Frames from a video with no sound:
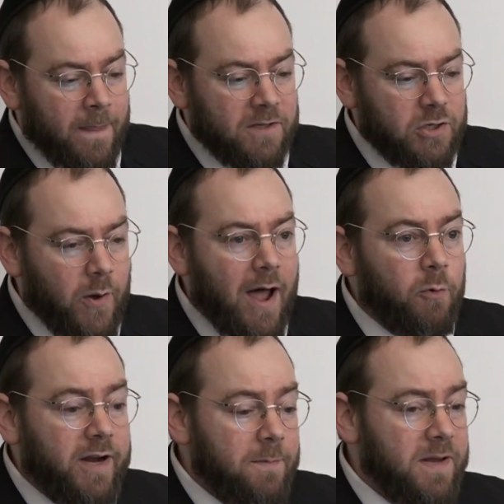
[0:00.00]
So how
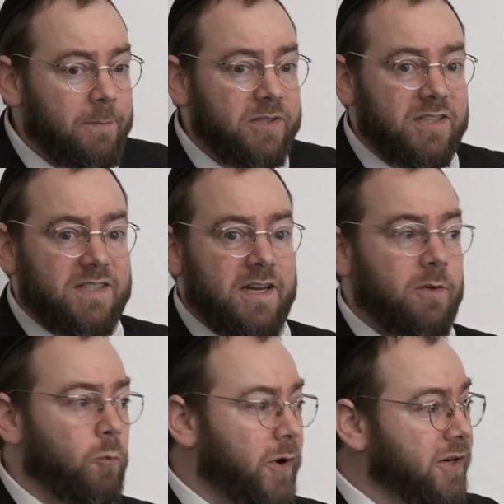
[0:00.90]
would I be able to see
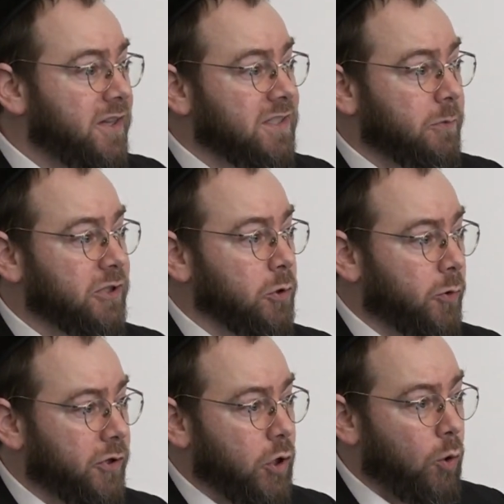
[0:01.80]
where did this original
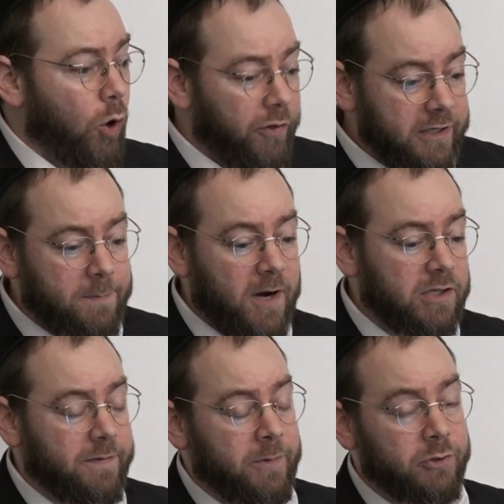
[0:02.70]
order go? All these
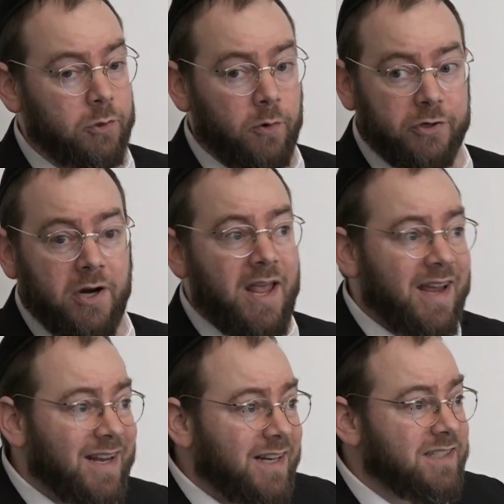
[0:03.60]
products from the original order,
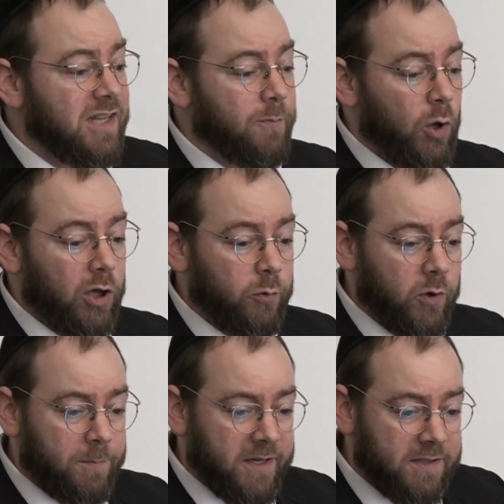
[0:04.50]
can I see them all in
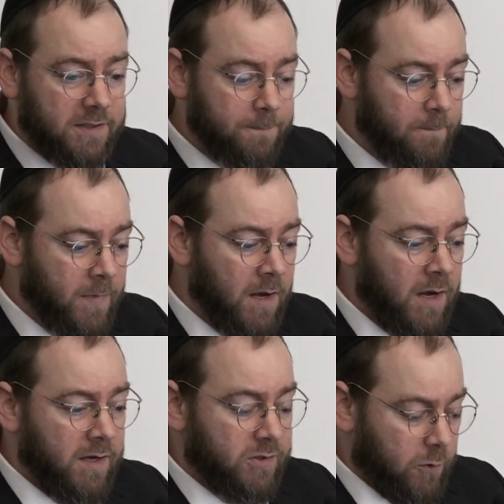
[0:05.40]
one place?
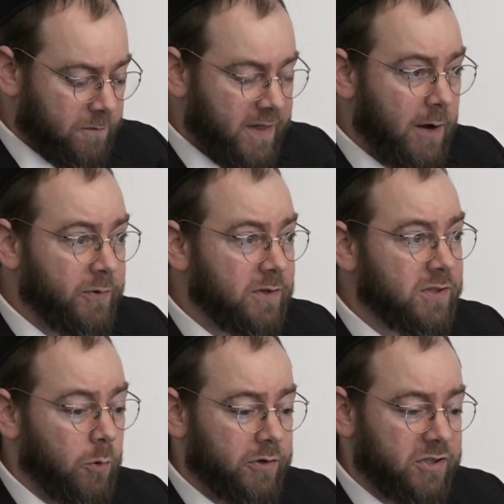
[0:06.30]
So for that, we use
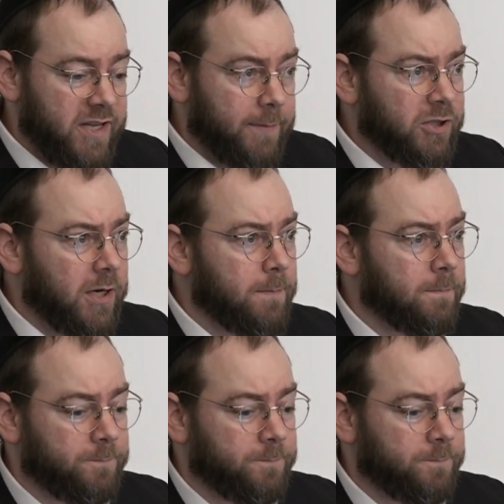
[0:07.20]
the order snapshot.